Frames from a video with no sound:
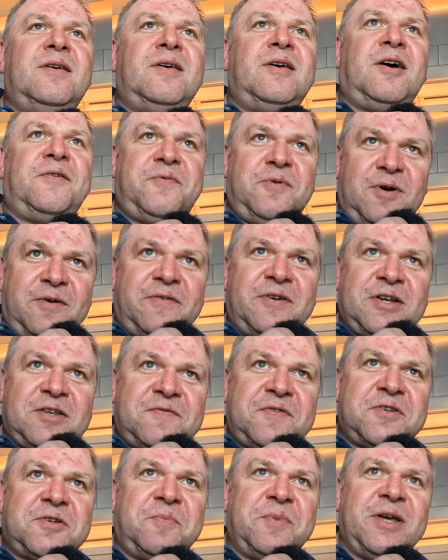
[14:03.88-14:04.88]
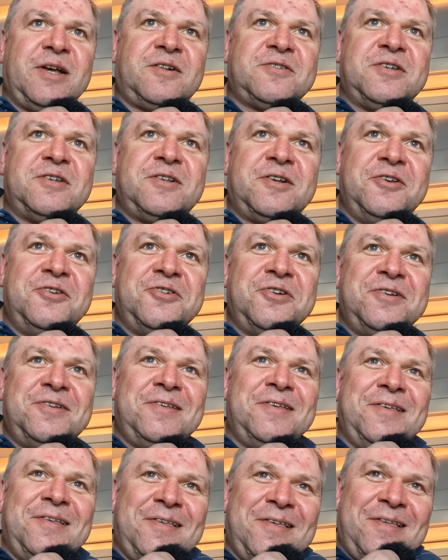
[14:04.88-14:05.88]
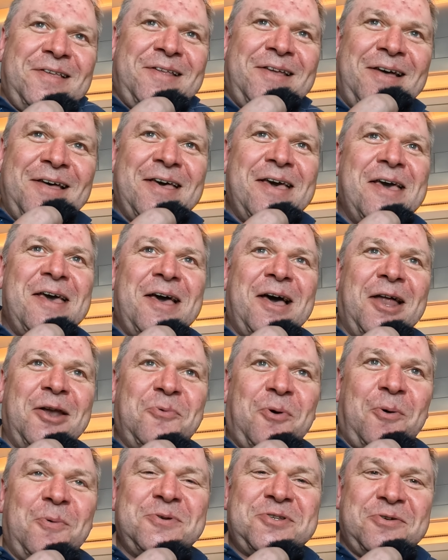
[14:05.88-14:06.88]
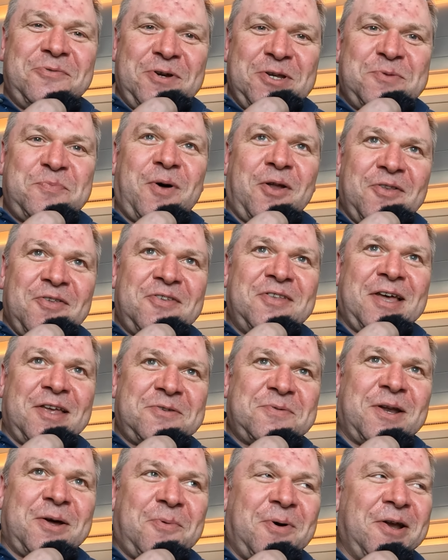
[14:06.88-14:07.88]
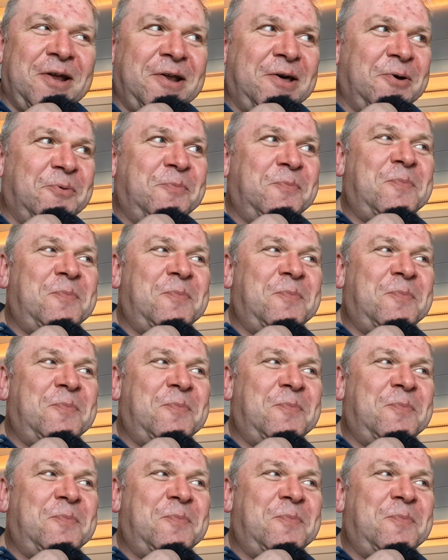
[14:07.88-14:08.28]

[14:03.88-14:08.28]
Have you ever asked for somebody else's lunch? And what was the response? That's what I want to know.